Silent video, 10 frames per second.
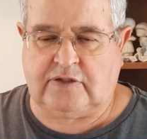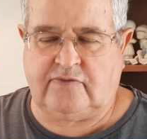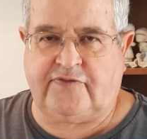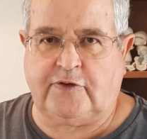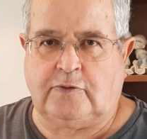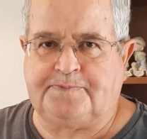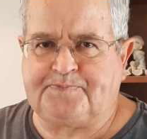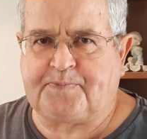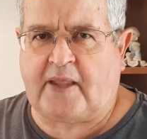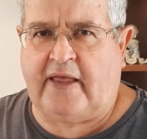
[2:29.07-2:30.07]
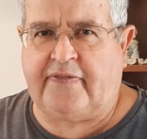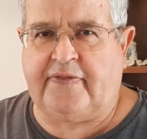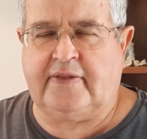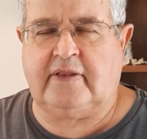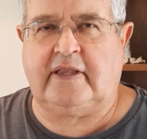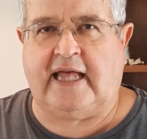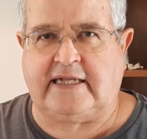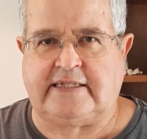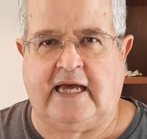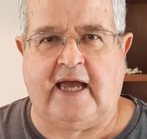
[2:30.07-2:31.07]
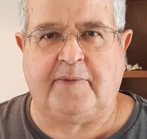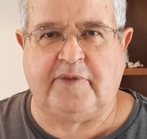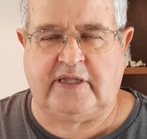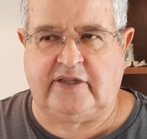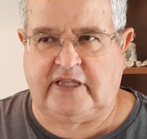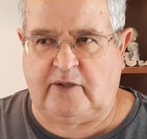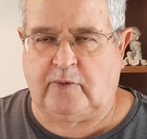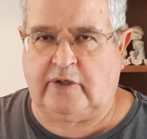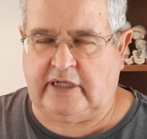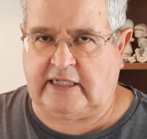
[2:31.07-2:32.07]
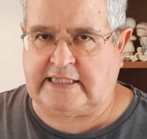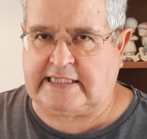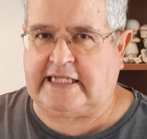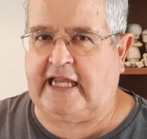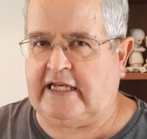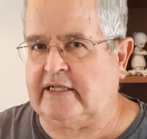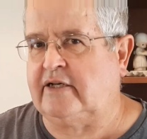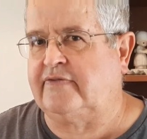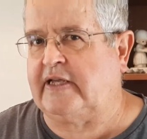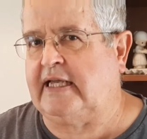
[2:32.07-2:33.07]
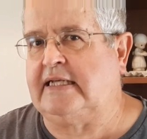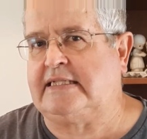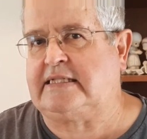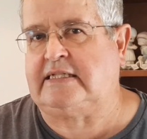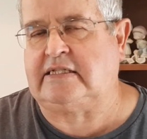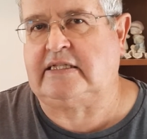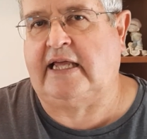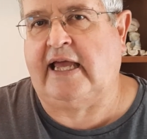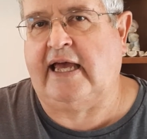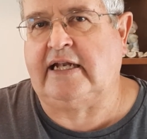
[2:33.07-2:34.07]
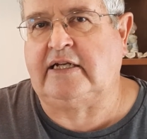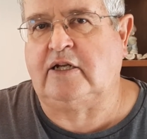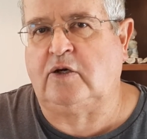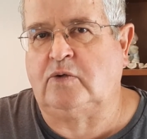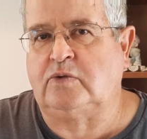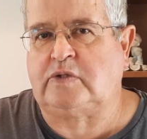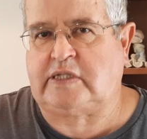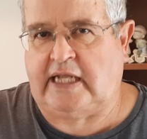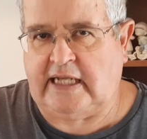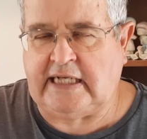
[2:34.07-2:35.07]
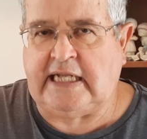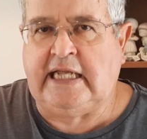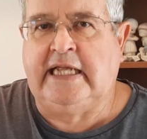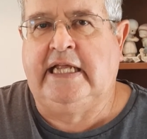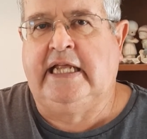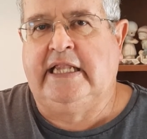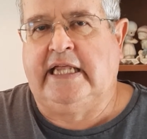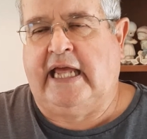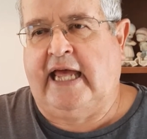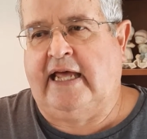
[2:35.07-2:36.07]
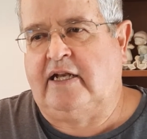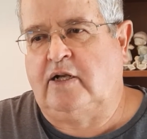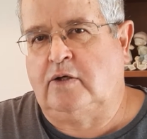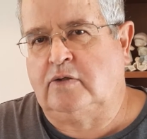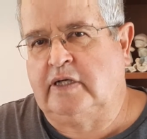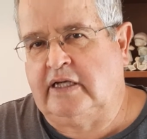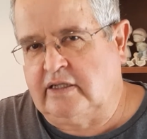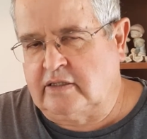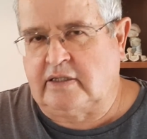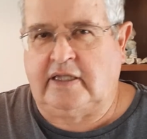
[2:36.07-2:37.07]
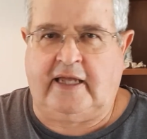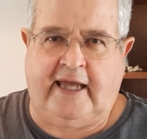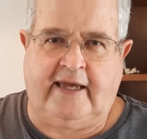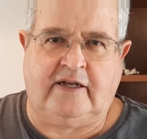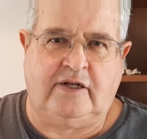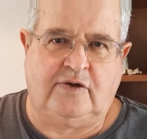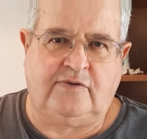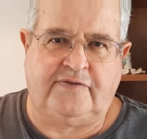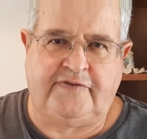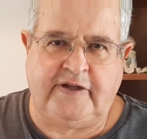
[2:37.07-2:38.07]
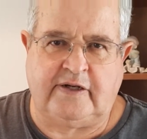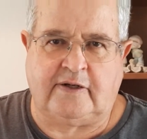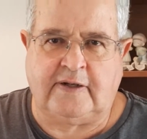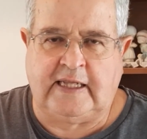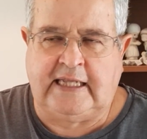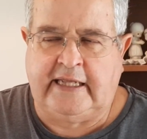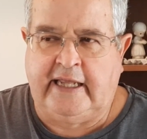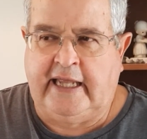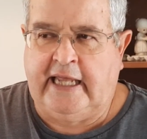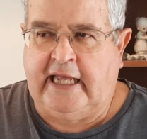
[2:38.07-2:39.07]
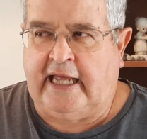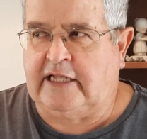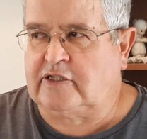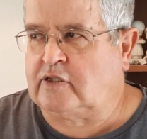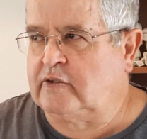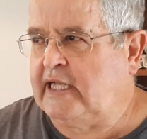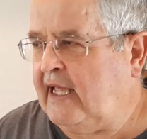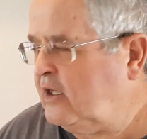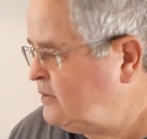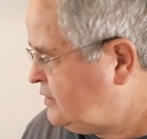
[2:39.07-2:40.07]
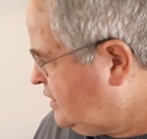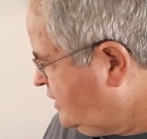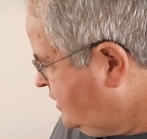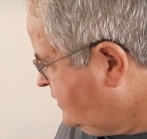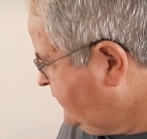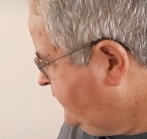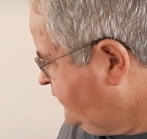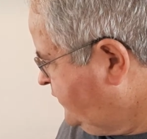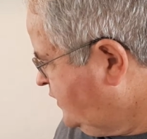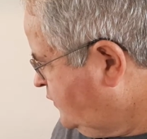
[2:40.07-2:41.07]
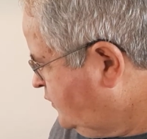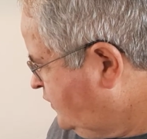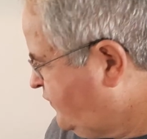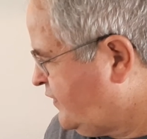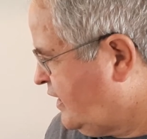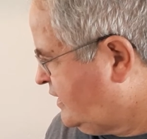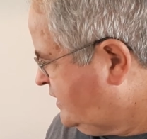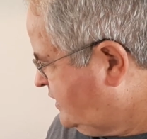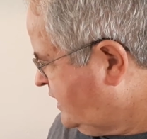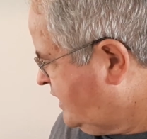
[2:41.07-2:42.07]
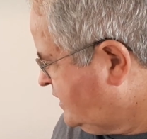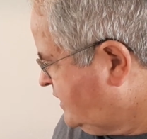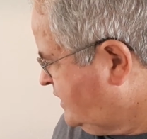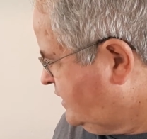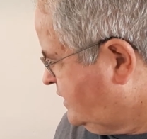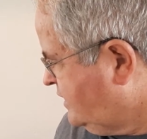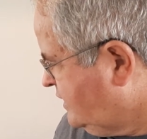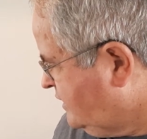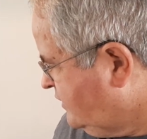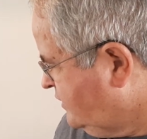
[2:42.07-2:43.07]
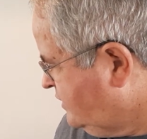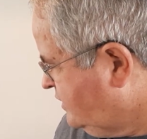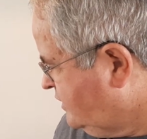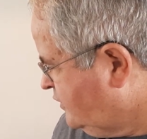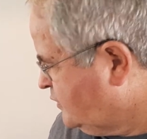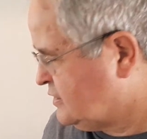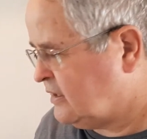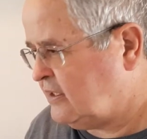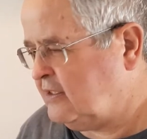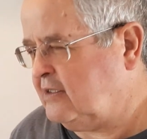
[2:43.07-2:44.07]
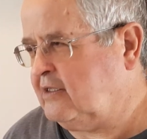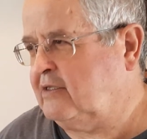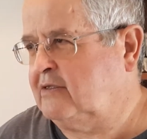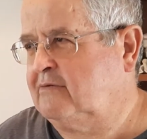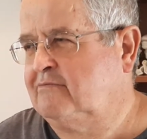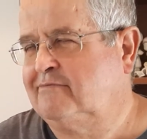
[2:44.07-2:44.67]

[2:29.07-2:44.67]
fruit. At that time, then, they were in a state of innocence. They had no sin. They had no guilt. They had no fear. And so now we find that there was a